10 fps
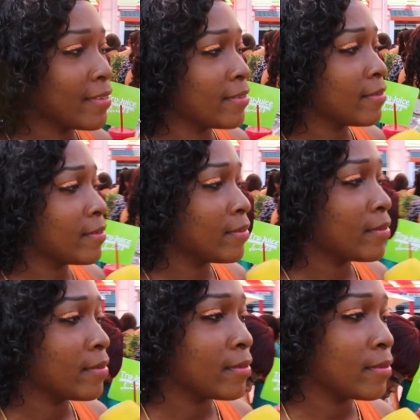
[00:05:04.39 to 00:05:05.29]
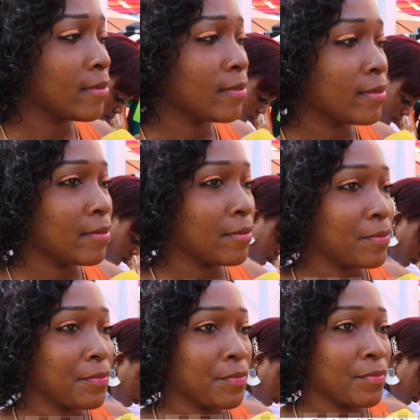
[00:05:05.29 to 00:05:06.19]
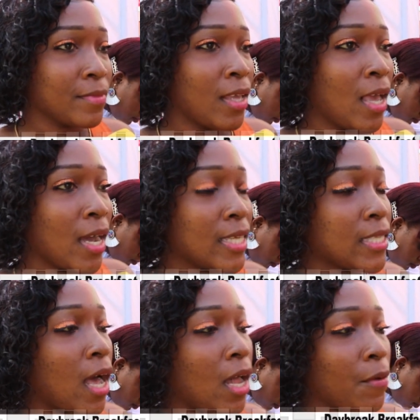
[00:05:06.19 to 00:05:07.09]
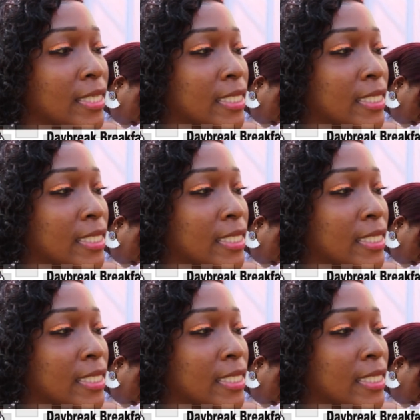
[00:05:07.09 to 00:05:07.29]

you choose to attend? Because I always